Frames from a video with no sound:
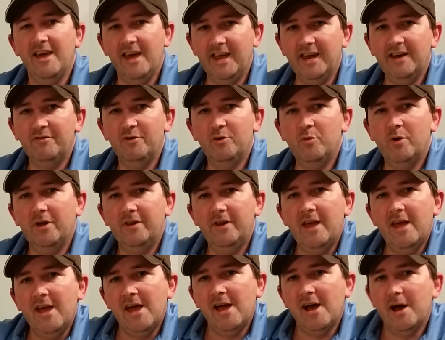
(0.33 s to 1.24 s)
Hey
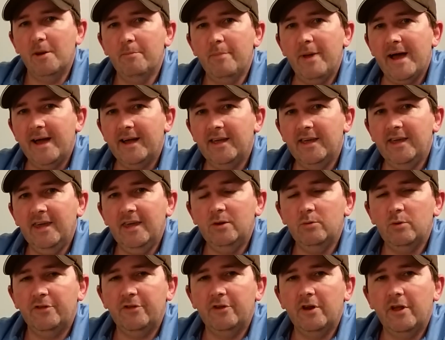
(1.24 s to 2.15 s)
everyone, I'm back again
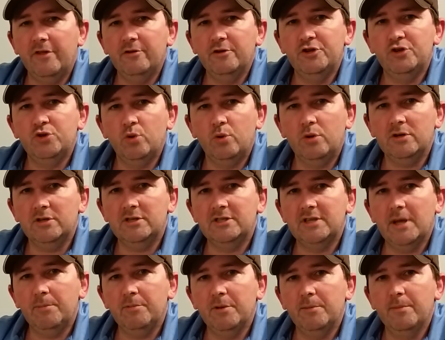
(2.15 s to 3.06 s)
with another short
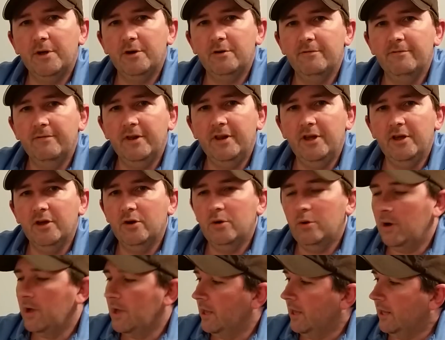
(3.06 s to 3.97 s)
supplemental
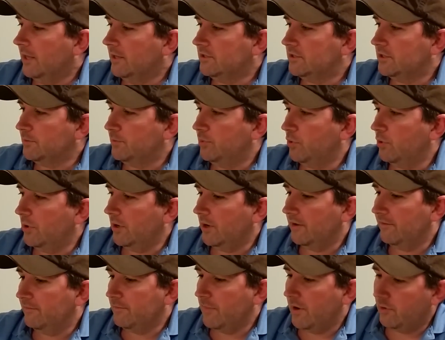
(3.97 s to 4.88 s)
video in support
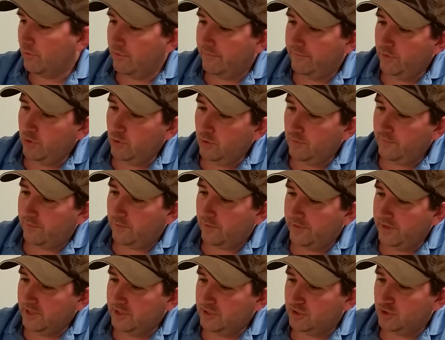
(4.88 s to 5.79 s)
of my review for
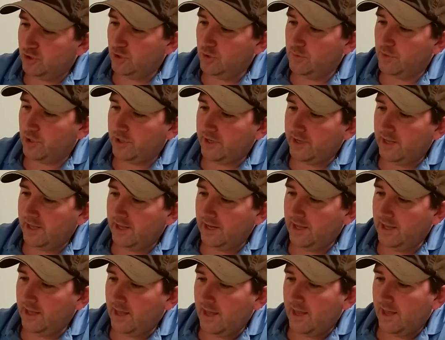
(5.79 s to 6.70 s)
the Zoomer
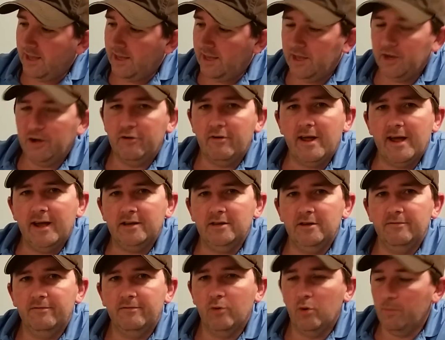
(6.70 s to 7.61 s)
Kitty
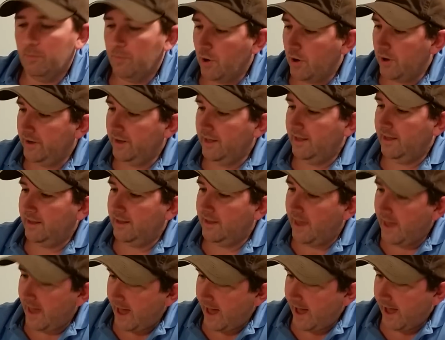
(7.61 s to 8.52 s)
Interactive Robotic
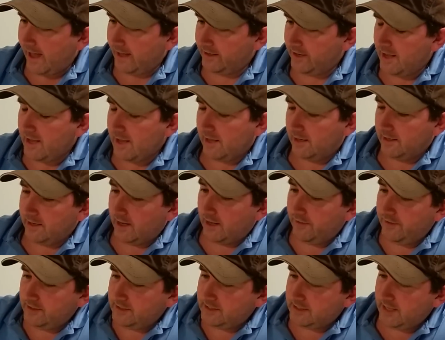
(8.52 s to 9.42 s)
Cat. Now
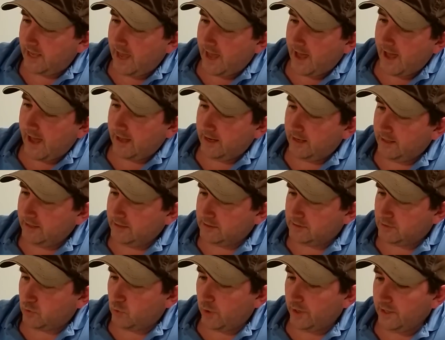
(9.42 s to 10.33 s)
this cat
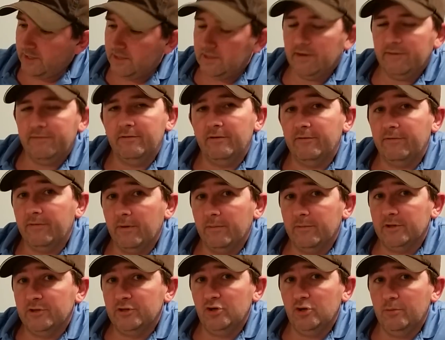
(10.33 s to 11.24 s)
is quite different
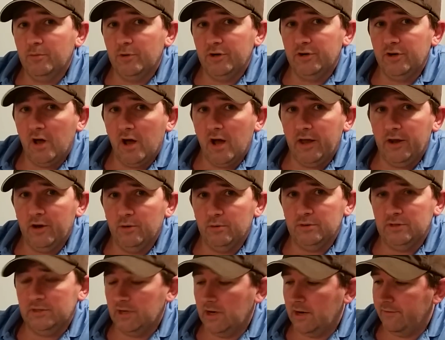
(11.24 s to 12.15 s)
from the Zoomer
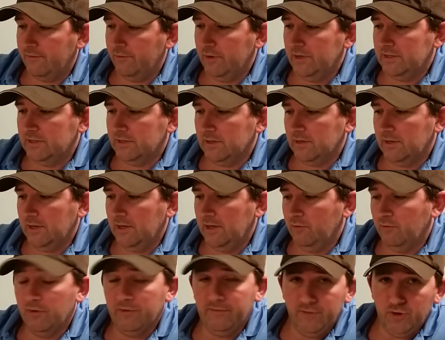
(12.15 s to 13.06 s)
Dinos that I've
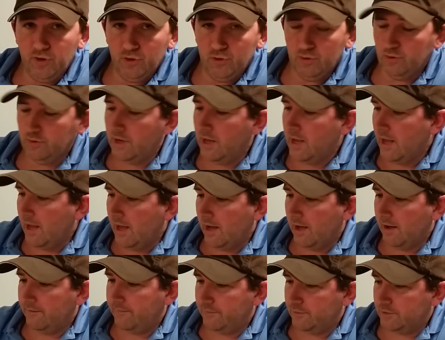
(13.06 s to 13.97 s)
recently reviewed.
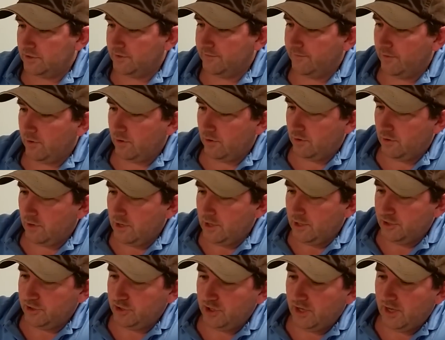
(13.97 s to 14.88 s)
Uh, first of all,
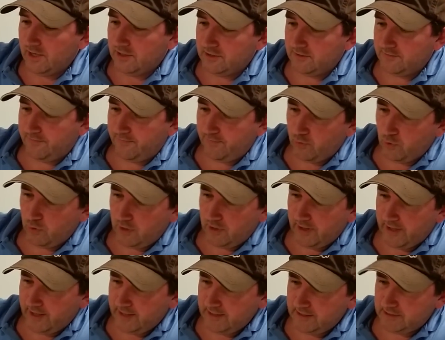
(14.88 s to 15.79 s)
she has four
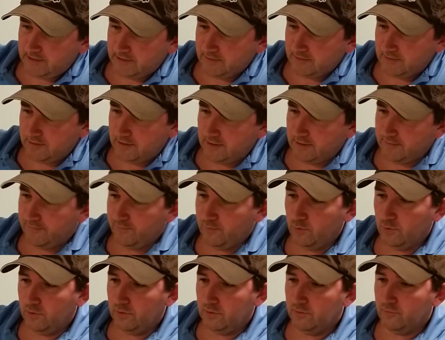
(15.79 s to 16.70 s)
legs and uh,
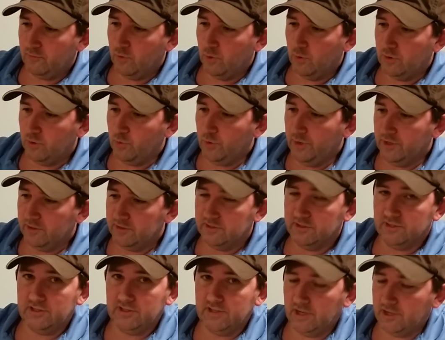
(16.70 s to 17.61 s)
four roller wheels
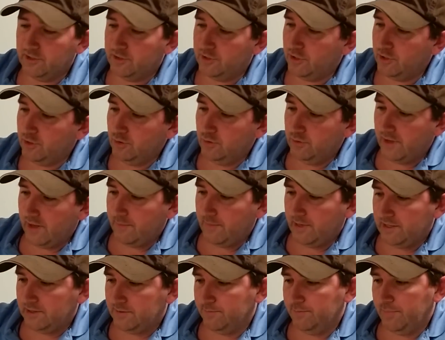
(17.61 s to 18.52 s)
instead of two. That
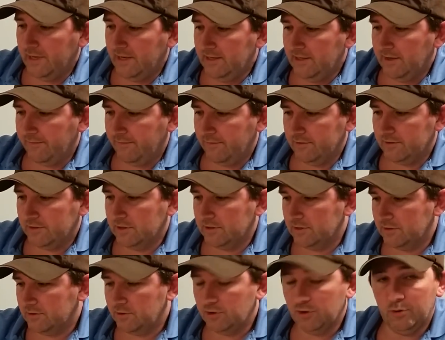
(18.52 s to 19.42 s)
makes big
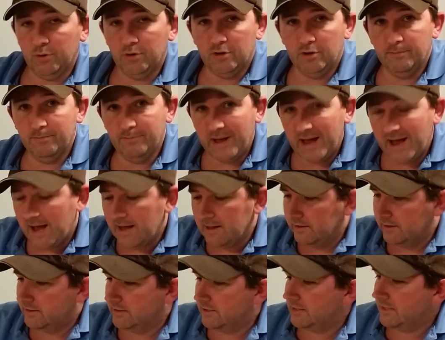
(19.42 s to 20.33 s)
differences to her
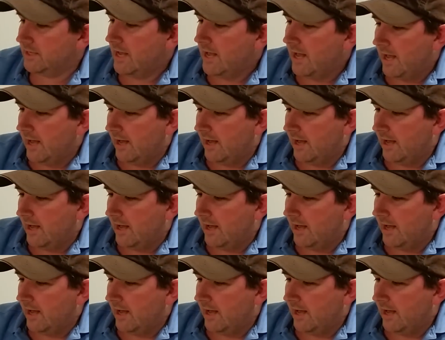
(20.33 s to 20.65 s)
balance.